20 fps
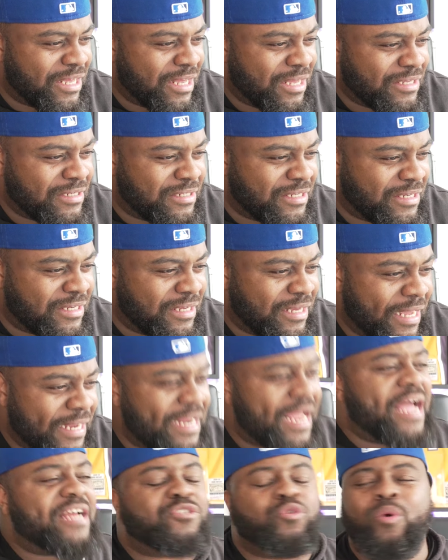did he
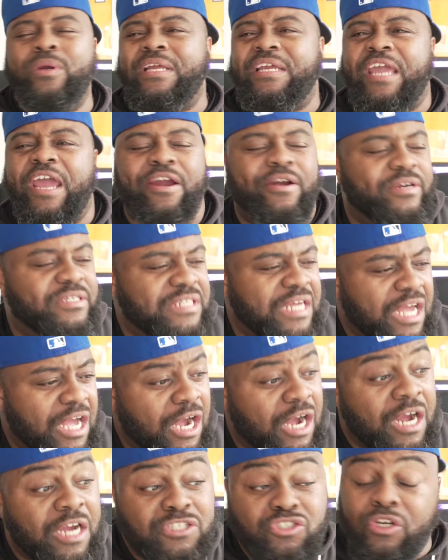had 20 carries,
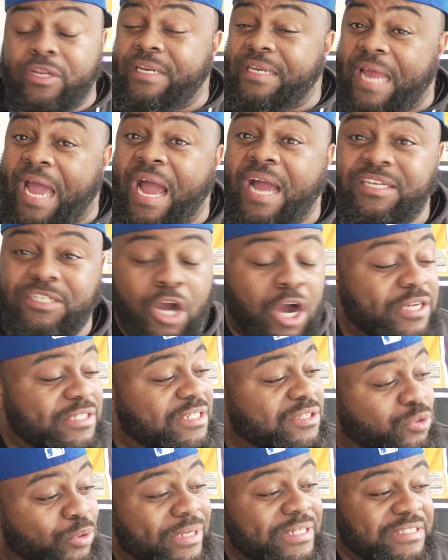109 yards,
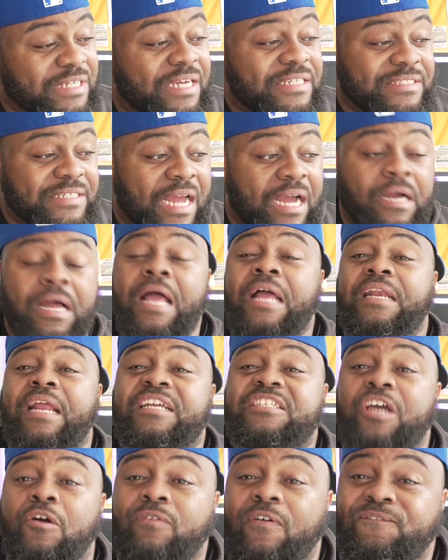and three touchdowns? That's
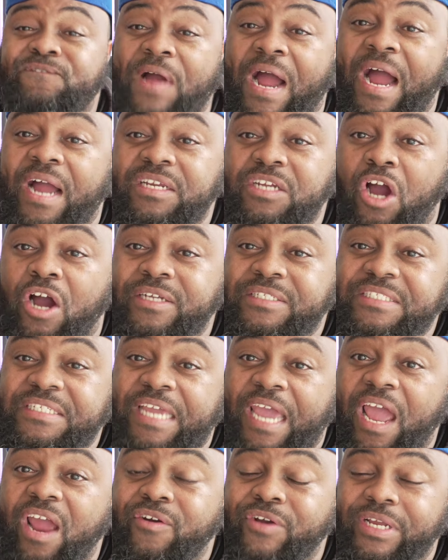over five yards a
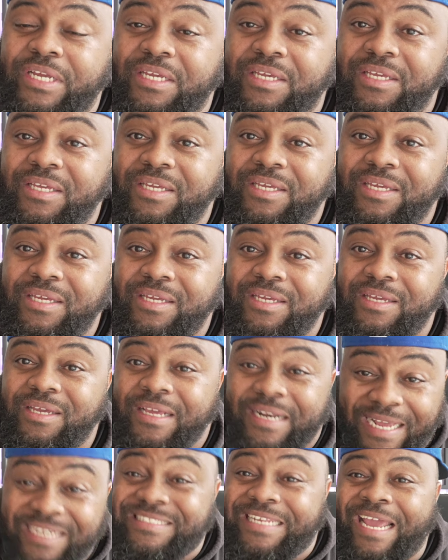carry.
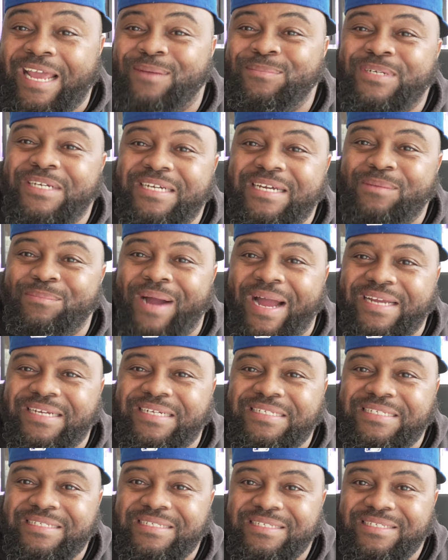That's damn good,
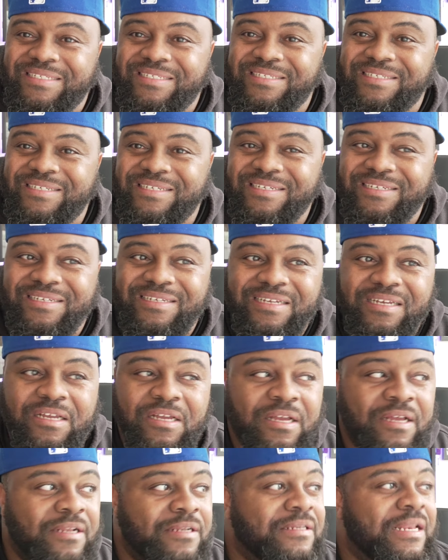Micah.
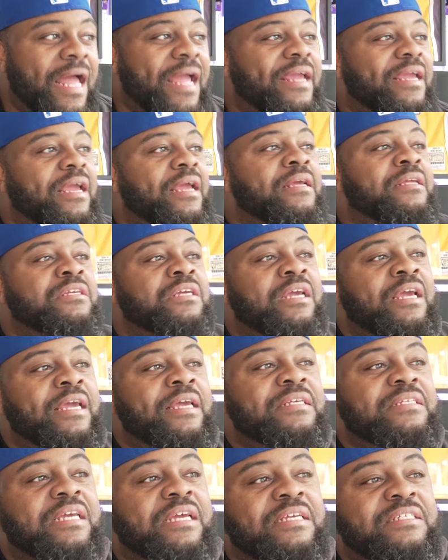Like
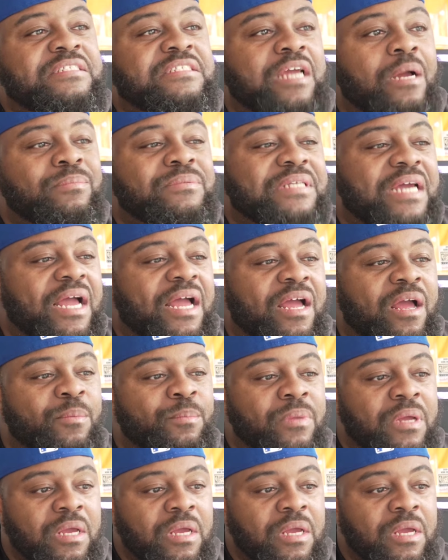it, it's sometimes,